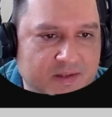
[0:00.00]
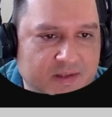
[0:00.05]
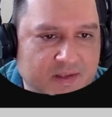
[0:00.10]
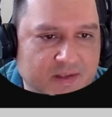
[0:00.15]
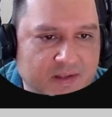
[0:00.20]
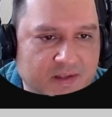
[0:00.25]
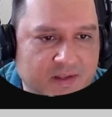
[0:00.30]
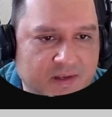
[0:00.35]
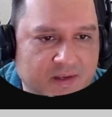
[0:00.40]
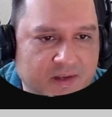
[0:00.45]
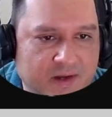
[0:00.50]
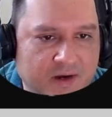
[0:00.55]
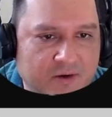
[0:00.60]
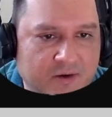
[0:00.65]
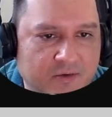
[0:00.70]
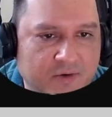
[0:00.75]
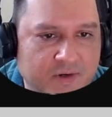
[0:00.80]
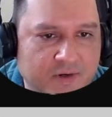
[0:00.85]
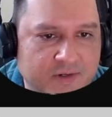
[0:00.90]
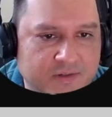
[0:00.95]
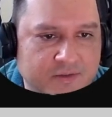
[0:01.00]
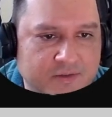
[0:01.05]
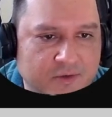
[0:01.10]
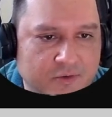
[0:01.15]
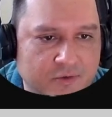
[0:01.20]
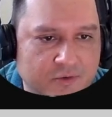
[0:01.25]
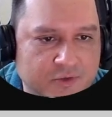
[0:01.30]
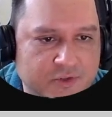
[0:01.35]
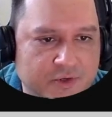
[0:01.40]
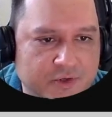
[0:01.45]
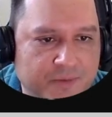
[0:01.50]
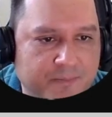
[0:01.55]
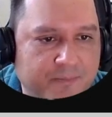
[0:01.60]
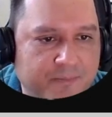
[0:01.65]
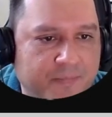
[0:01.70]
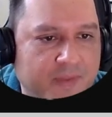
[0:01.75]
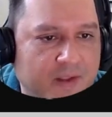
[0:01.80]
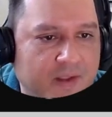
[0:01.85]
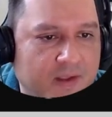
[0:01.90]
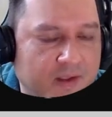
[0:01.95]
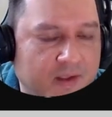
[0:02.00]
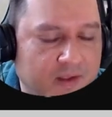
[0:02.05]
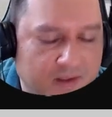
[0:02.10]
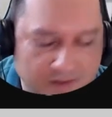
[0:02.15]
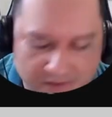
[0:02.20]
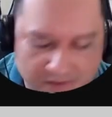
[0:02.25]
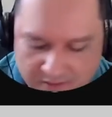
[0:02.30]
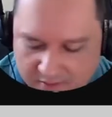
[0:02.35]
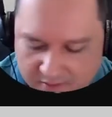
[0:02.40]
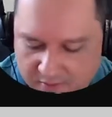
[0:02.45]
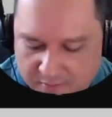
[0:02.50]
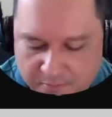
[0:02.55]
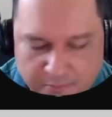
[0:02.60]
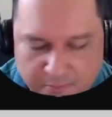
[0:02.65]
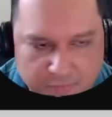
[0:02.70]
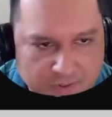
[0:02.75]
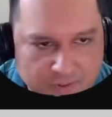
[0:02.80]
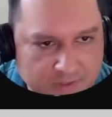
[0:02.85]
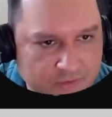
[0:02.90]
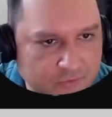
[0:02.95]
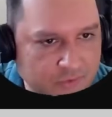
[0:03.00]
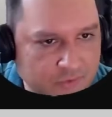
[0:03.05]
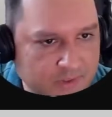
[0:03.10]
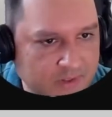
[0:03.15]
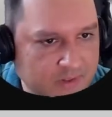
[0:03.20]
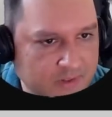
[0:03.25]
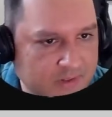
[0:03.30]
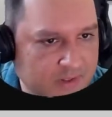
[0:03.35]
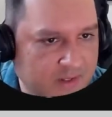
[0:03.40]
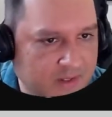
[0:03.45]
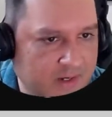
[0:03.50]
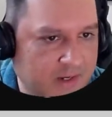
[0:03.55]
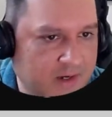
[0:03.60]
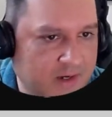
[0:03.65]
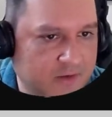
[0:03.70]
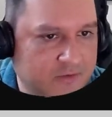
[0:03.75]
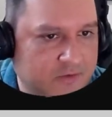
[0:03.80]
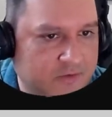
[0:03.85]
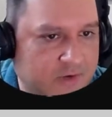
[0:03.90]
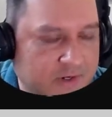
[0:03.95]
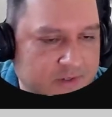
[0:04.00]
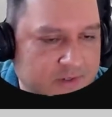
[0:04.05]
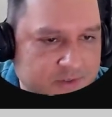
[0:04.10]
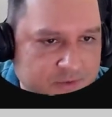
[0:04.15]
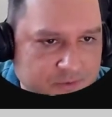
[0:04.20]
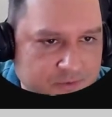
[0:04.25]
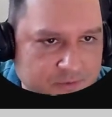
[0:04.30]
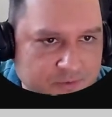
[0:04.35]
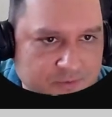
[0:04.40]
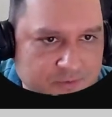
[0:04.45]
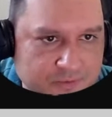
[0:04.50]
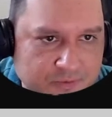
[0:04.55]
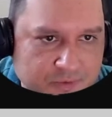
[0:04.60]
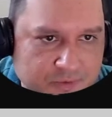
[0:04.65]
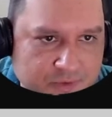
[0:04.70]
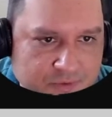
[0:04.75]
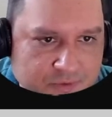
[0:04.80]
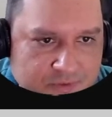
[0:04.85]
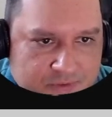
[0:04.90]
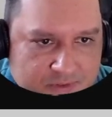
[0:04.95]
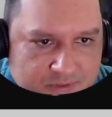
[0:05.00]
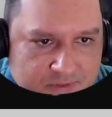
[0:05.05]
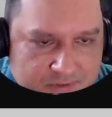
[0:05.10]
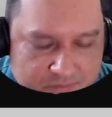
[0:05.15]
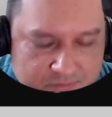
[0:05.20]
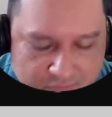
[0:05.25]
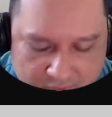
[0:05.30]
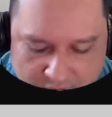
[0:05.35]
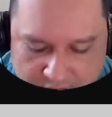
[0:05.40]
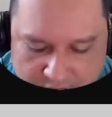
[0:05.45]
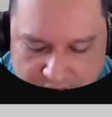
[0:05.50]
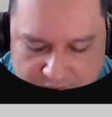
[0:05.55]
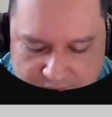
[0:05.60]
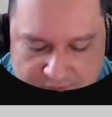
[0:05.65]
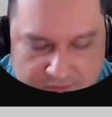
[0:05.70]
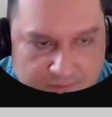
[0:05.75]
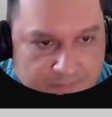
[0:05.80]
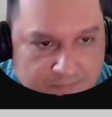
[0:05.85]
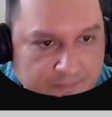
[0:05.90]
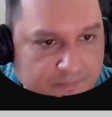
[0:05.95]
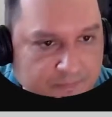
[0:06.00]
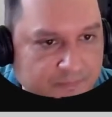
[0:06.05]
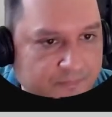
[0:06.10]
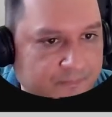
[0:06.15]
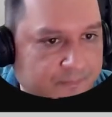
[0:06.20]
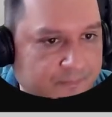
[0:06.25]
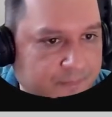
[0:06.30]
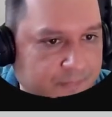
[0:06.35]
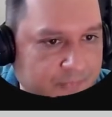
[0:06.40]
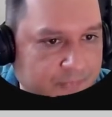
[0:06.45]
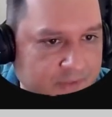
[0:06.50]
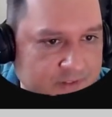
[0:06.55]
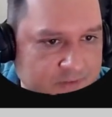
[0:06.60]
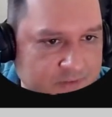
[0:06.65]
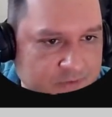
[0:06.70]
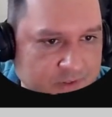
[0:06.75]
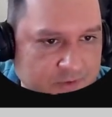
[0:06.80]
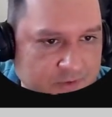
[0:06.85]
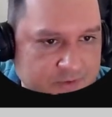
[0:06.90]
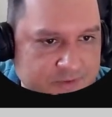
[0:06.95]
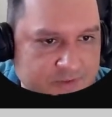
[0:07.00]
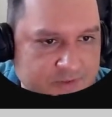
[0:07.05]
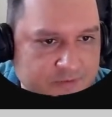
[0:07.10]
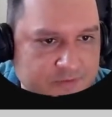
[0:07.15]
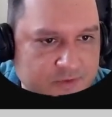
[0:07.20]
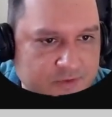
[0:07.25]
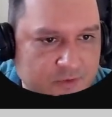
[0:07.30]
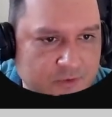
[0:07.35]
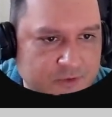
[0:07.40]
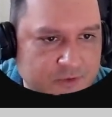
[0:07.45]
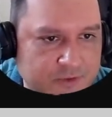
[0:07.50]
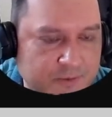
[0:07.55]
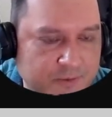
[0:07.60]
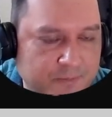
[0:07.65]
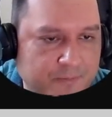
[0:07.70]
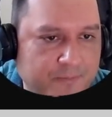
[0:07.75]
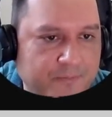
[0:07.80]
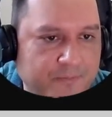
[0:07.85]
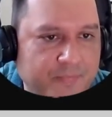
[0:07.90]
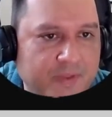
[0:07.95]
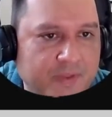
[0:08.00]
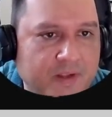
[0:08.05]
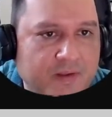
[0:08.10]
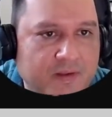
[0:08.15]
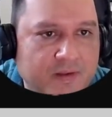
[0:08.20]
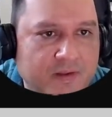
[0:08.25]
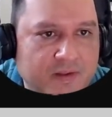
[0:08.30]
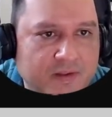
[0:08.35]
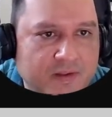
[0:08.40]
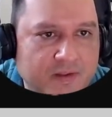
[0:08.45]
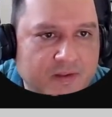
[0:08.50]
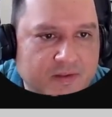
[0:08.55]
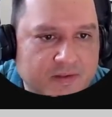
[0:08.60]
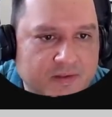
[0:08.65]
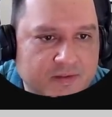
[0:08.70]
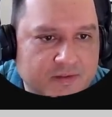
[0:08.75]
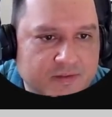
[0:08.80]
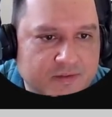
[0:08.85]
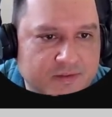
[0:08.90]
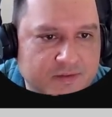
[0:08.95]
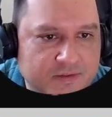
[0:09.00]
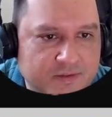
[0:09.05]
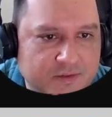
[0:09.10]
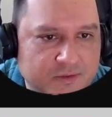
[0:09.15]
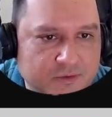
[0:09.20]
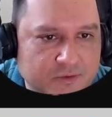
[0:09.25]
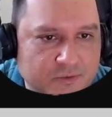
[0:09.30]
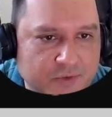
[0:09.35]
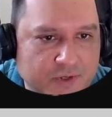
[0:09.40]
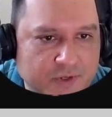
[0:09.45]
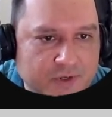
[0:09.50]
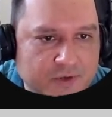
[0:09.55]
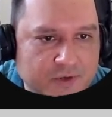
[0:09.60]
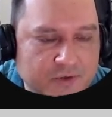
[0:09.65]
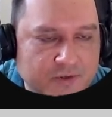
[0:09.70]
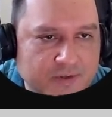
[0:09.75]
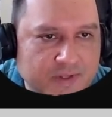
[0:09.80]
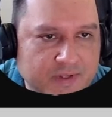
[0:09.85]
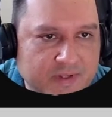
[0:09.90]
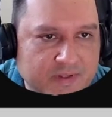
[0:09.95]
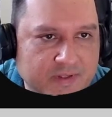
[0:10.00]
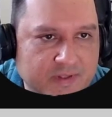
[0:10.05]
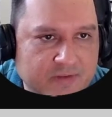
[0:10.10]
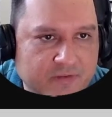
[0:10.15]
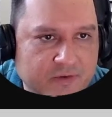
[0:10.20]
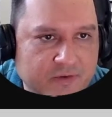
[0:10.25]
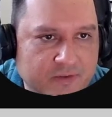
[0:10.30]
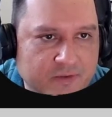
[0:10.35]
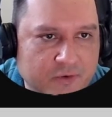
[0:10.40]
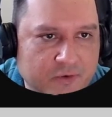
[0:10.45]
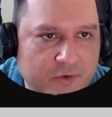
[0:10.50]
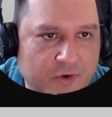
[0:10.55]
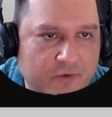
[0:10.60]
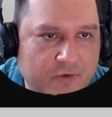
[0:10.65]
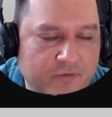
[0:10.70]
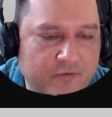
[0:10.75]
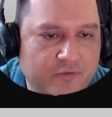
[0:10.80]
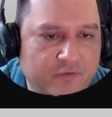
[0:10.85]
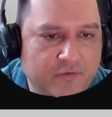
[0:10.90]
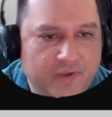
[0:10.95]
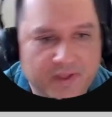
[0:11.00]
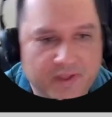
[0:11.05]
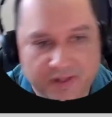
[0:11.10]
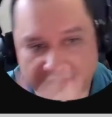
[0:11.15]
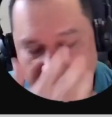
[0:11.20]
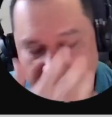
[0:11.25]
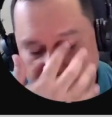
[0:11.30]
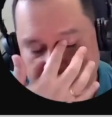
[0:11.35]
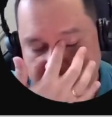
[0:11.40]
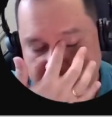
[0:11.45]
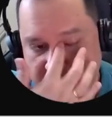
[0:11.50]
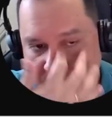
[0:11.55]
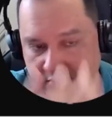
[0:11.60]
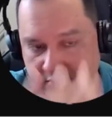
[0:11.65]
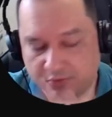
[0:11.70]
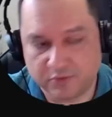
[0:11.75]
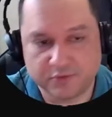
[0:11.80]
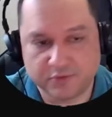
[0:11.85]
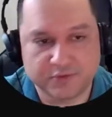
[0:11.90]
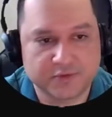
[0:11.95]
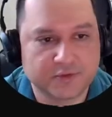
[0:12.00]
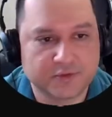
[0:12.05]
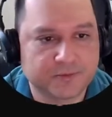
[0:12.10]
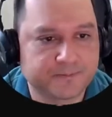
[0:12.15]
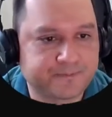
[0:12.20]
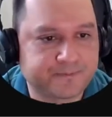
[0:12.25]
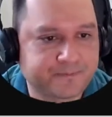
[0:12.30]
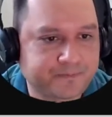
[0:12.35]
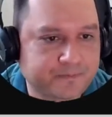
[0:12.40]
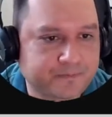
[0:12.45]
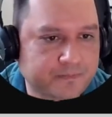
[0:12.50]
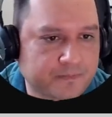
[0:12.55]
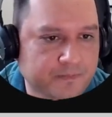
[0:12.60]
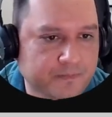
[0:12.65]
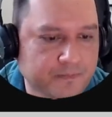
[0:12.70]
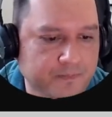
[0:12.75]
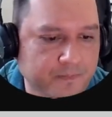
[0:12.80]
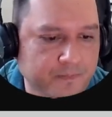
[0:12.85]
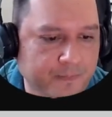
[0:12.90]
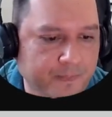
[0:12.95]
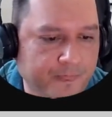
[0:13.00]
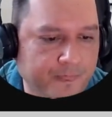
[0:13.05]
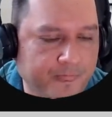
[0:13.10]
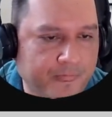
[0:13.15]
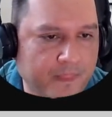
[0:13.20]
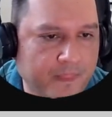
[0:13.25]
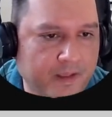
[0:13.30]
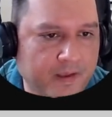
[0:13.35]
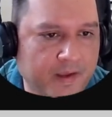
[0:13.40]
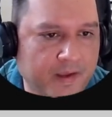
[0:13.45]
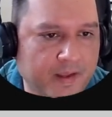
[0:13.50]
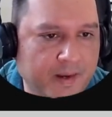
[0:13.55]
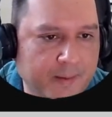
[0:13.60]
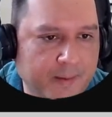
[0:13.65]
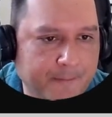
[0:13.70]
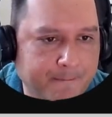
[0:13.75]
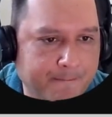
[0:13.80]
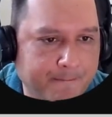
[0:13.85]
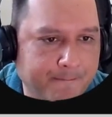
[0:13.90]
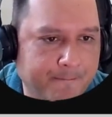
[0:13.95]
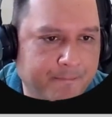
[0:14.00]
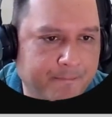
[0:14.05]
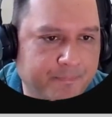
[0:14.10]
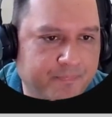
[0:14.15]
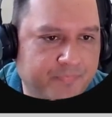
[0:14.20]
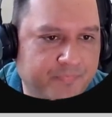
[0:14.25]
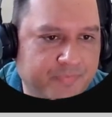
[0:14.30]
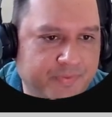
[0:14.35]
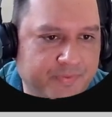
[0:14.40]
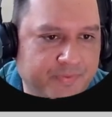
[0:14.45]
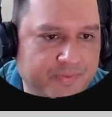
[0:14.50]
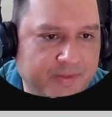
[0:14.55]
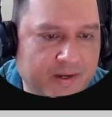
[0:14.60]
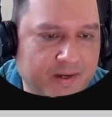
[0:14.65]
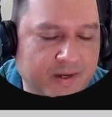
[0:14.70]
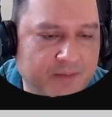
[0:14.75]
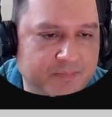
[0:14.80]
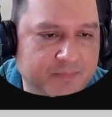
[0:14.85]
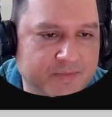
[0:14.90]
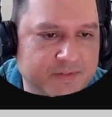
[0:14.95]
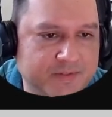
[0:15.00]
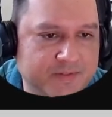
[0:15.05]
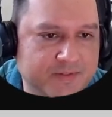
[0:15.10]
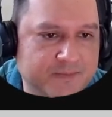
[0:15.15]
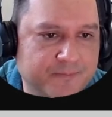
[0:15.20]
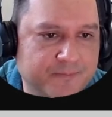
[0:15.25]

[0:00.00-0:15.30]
in our solution, but we can now try to use this recursion, this recursive solution. So we know that the factorial of n is equals n times